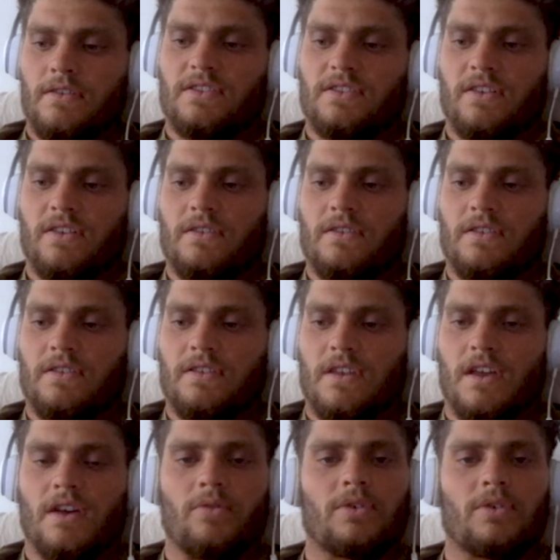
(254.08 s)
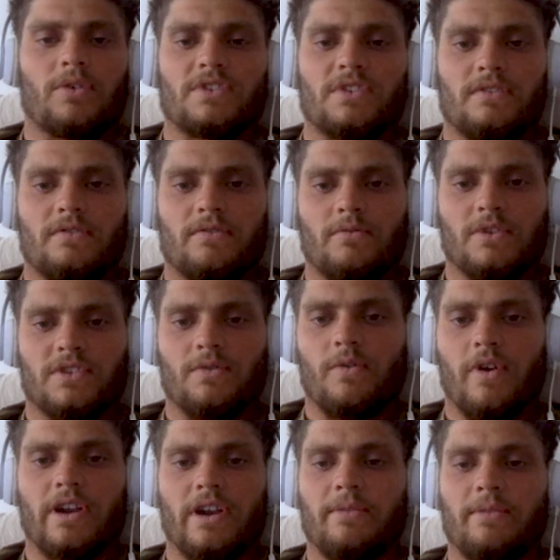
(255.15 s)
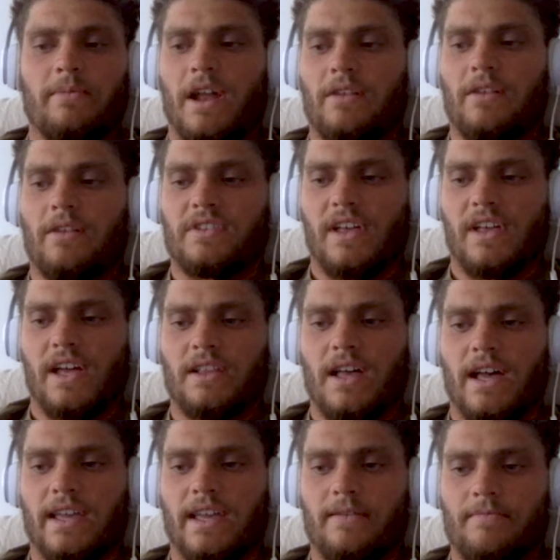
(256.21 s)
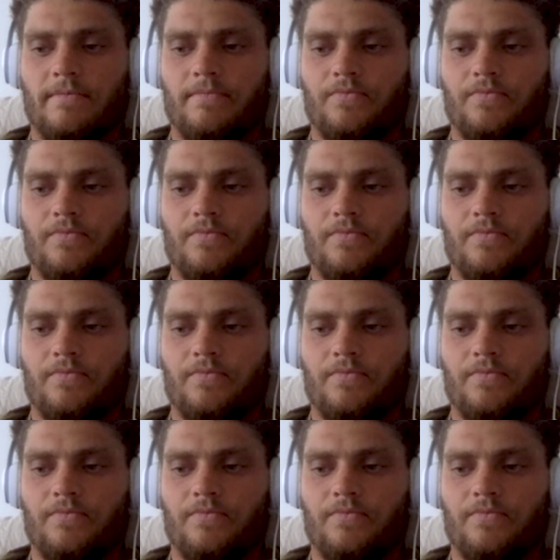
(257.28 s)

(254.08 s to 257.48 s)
So yeah, I wasn't worried about it. We still had like